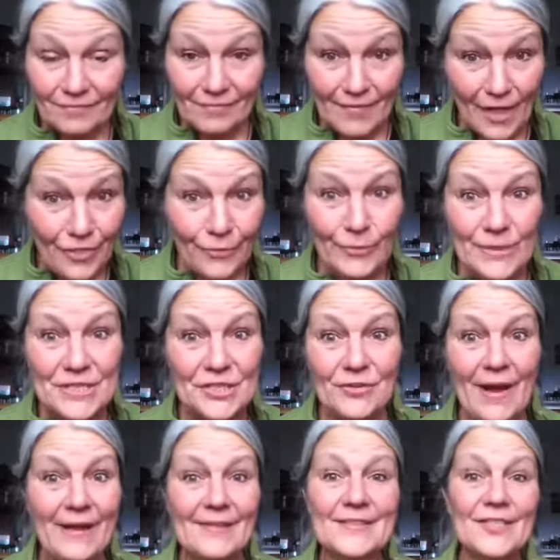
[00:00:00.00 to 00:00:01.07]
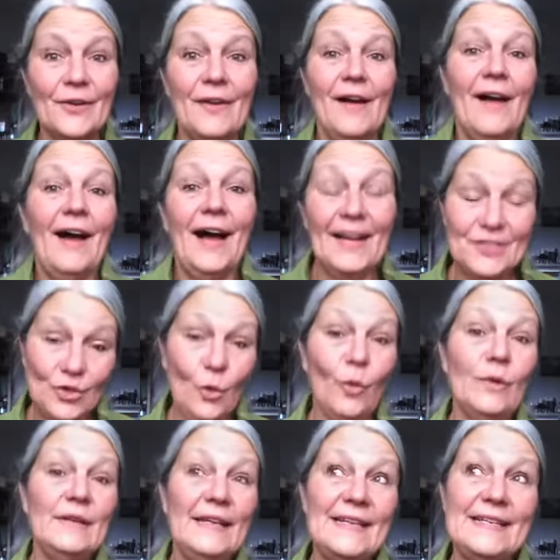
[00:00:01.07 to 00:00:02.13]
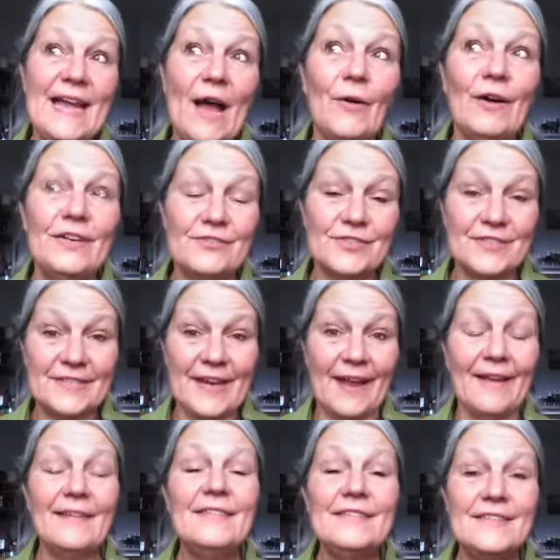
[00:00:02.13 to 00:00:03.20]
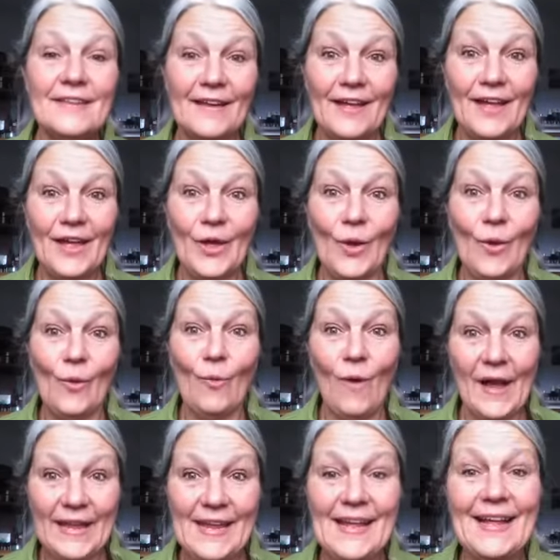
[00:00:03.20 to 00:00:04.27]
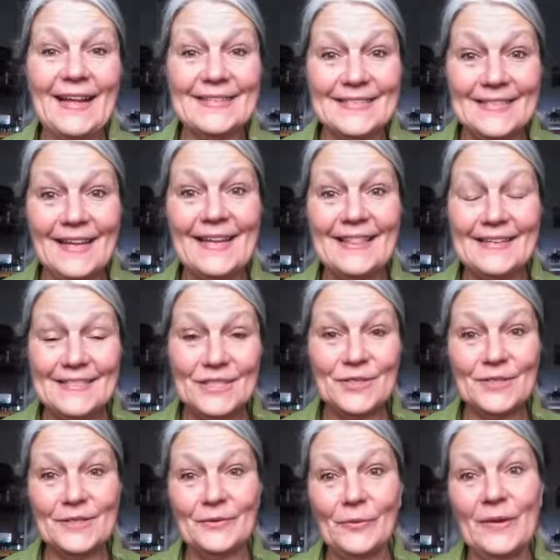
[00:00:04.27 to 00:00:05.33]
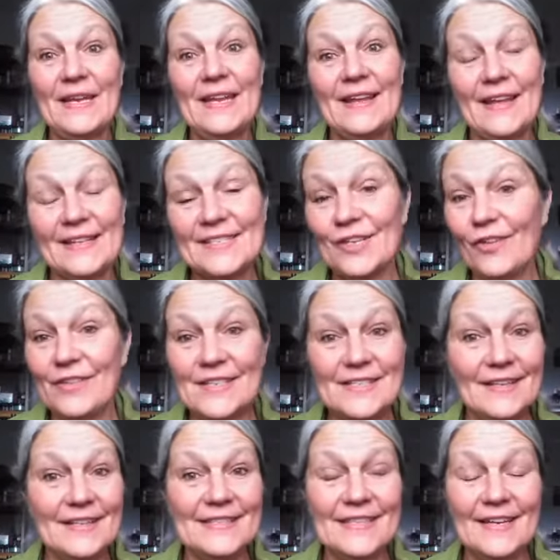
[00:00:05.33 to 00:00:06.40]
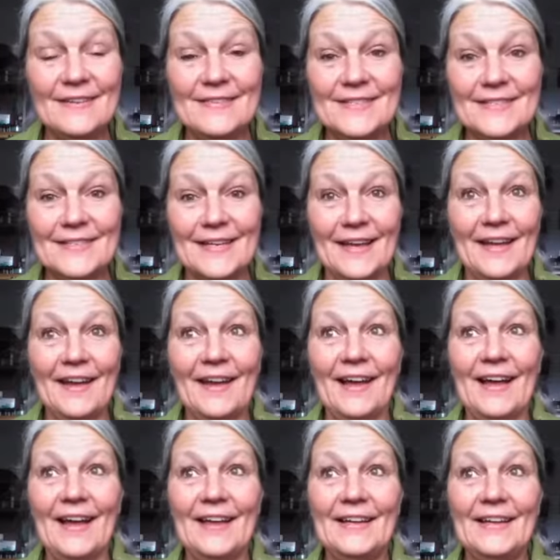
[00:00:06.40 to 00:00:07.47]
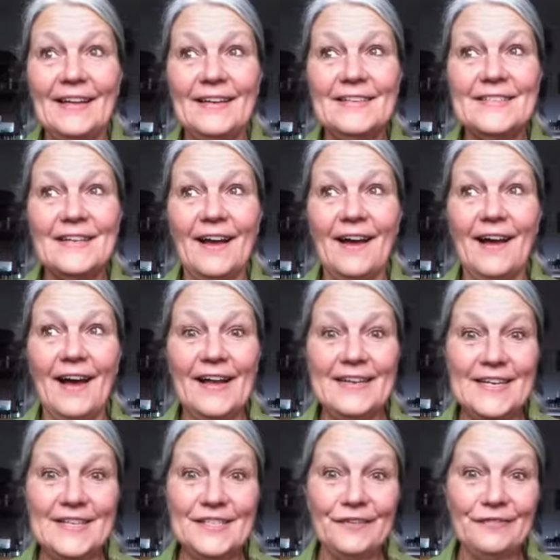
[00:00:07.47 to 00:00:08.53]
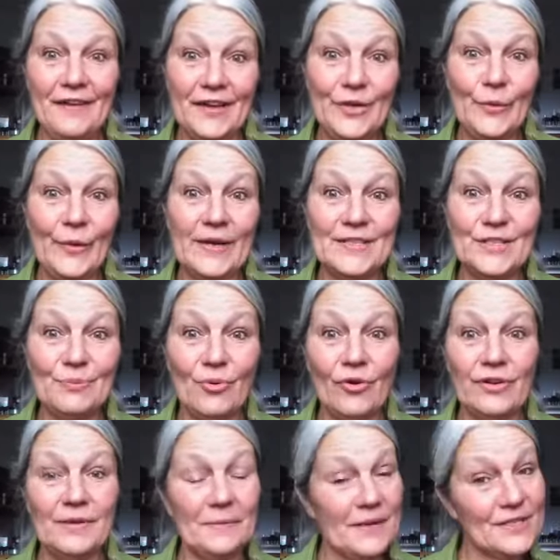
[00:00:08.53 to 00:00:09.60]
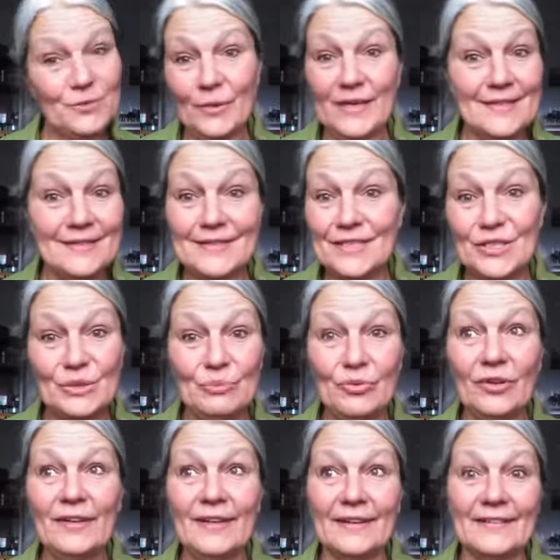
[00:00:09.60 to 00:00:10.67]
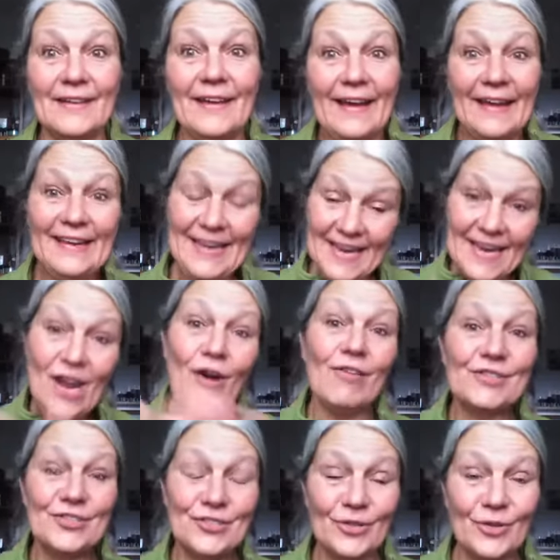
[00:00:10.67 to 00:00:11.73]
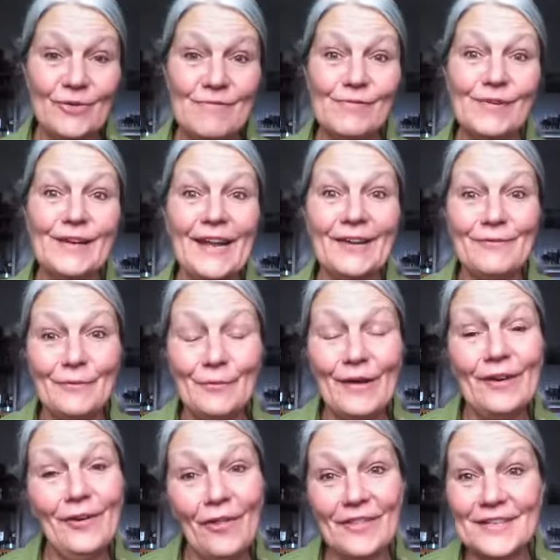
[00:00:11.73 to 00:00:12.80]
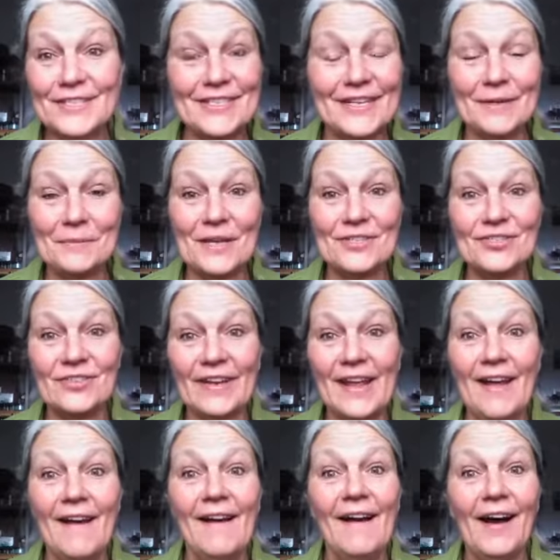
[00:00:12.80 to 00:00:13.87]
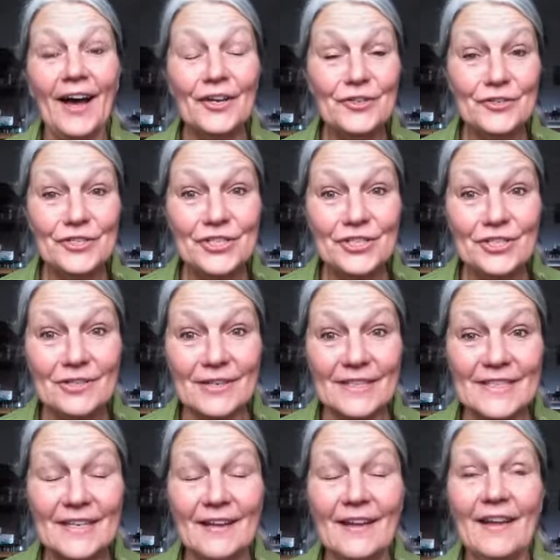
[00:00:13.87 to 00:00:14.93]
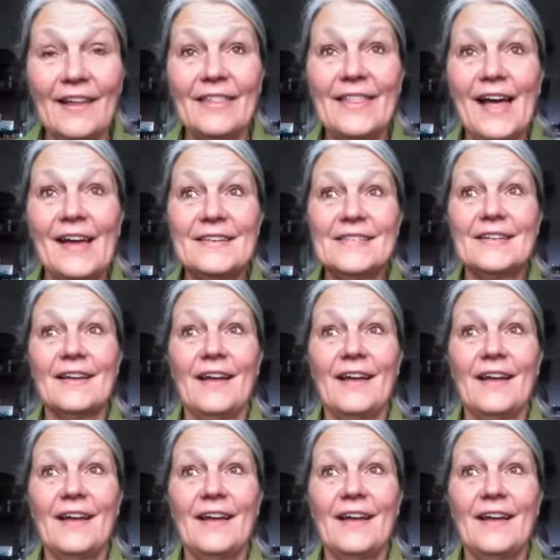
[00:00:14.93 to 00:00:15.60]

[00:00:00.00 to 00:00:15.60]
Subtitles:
3 strength. So I totally now understand why he gets like this when he gets all these ideas. And I need to find a way to support him because what he does is brilliant. And he also, when I read all this to him yesterday, understood that